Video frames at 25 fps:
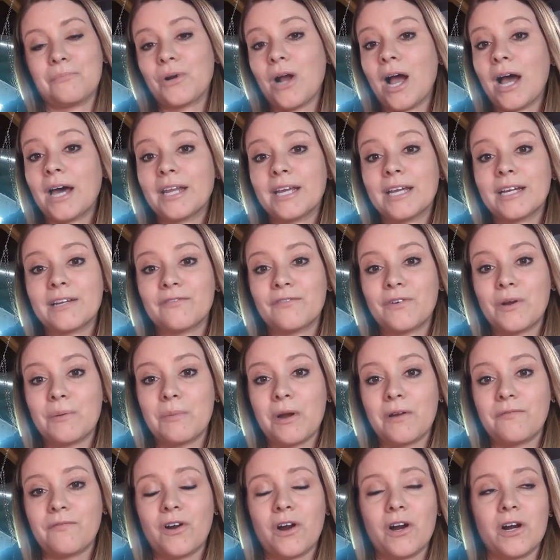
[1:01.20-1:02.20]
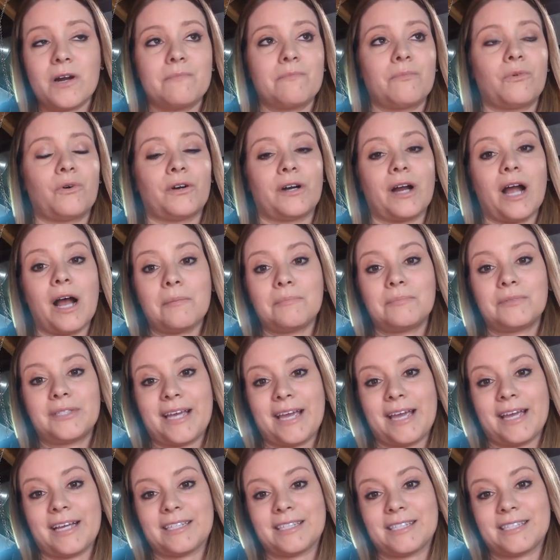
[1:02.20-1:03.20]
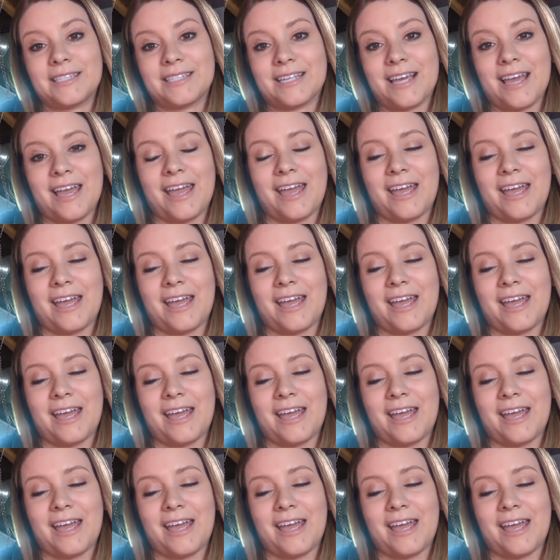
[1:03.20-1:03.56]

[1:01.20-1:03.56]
product from our farm, more updates,